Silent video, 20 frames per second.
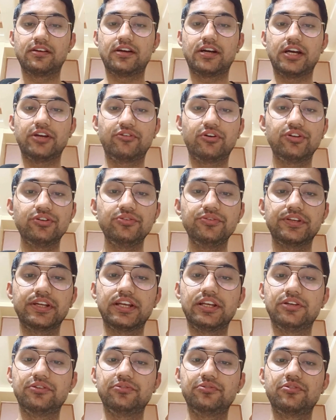I want to tell
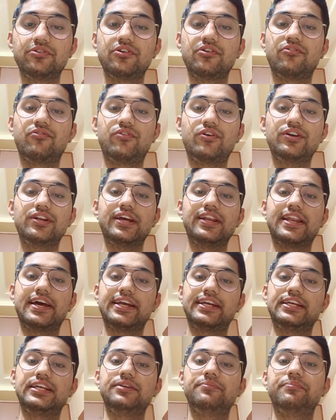you what I
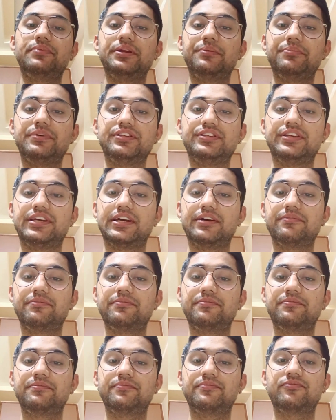like in PrePG app.
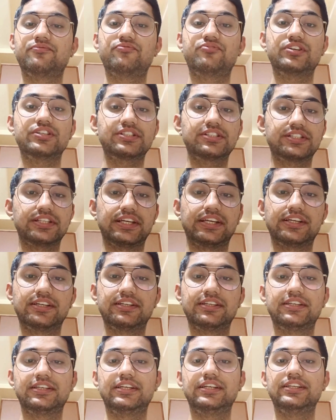First thing,
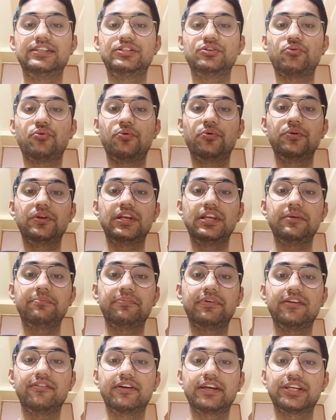it is only
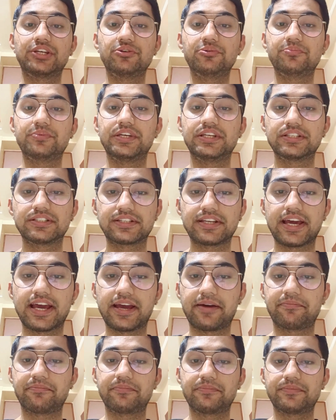PYQ based
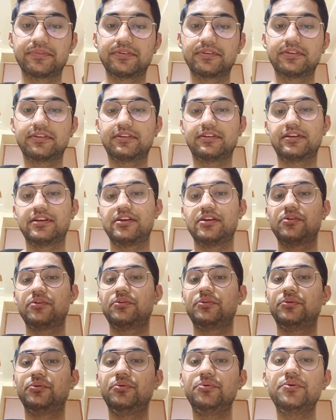app.
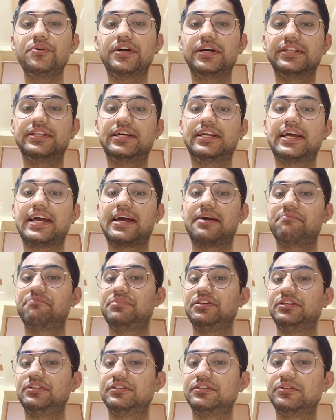No other
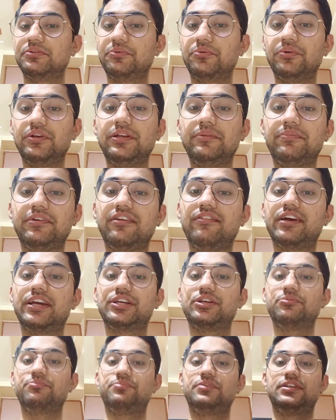app is only
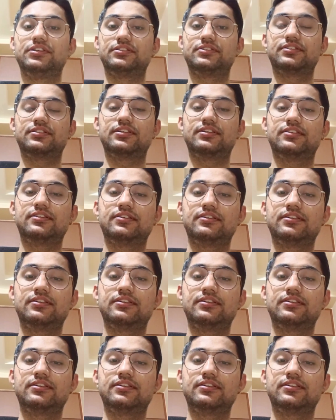PYQ based,